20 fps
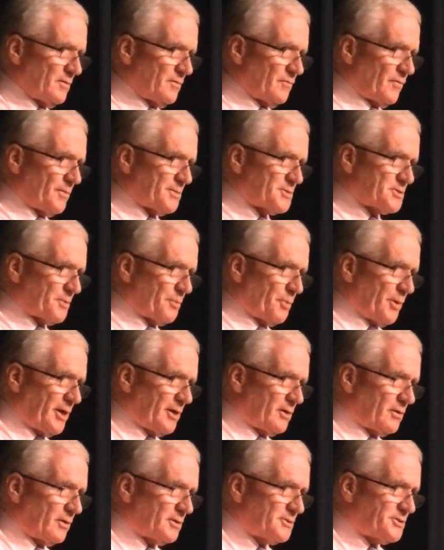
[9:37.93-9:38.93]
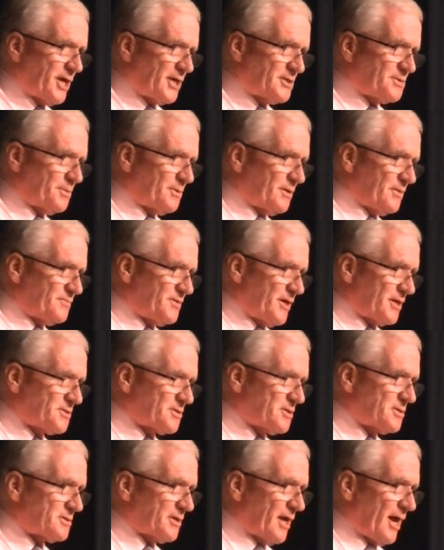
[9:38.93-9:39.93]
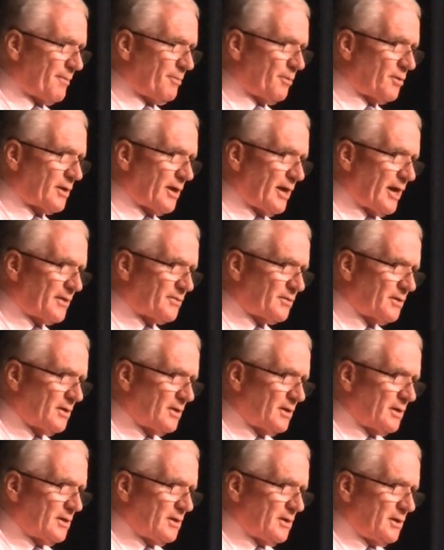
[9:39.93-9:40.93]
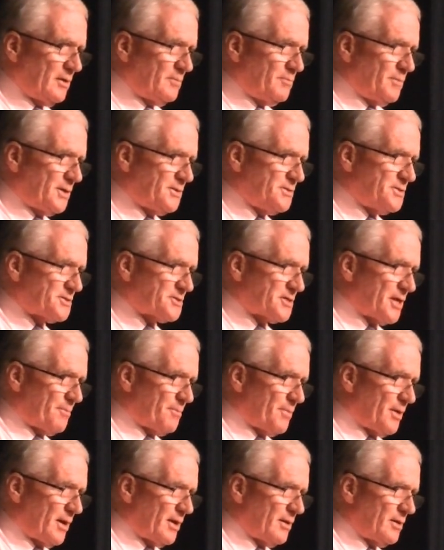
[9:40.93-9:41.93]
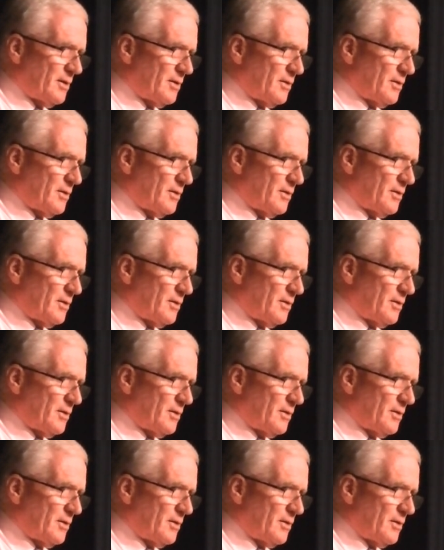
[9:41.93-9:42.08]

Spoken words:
from a Supreme Court judgment of Justice Applegarth in mid-December,